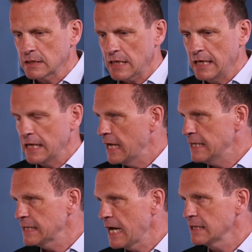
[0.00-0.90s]
taking a
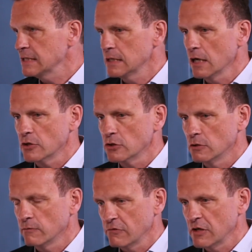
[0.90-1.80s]
tax
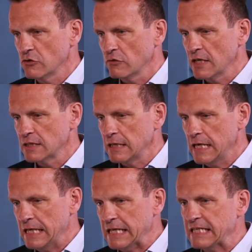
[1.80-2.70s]
deduction for interest
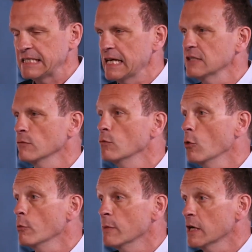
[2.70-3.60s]
in excess of what
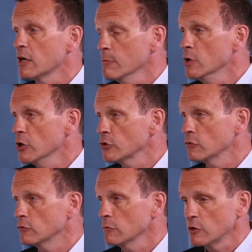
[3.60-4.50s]
would be a
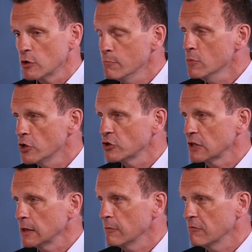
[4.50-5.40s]

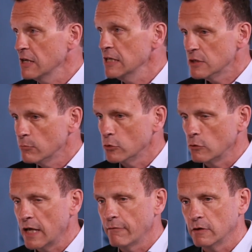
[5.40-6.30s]
commercially
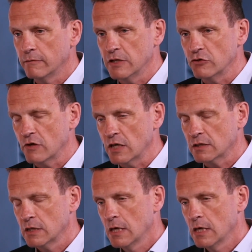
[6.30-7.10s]
reasonable level of interest.